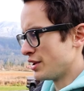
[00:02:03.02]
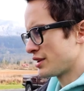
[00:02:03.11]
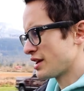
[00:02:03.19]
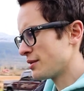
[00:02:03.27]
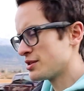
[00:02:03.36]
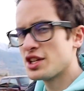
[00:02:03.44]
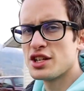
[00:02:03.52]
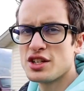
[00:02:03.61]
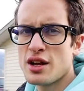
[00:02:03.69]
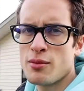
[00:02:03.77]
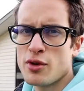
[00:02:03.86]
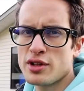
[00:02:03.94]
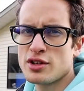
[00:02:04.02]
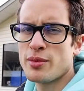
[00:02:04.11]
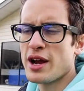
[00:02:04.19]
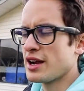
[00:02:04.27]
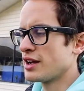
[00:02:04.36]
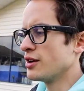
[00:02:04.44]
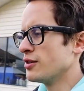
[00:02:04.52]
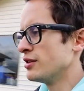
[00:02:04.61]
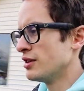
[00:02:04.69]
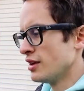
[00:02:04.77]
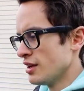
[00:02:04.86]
it's time to change that moisture pack out.